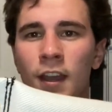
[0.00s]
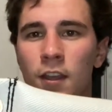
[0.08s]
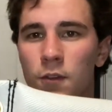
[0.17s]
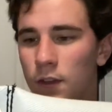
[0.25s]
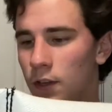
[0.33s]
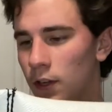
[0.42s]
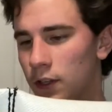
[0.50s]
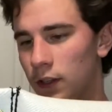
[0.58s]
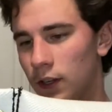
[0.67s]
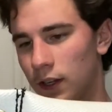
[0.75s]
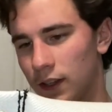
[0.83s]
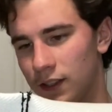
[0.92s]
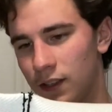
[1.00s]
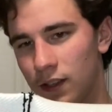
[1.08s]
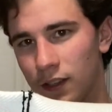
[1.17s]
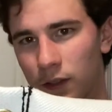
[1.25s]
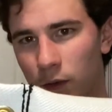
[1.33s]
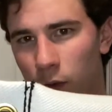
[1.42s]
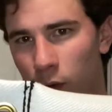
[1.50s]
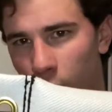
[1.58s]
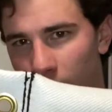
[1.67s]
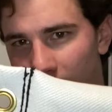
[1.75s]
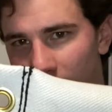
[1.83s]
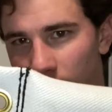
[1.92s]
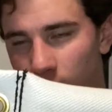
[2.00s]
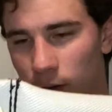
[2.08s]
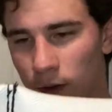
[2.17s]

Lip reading: You can hook to this little hole right here.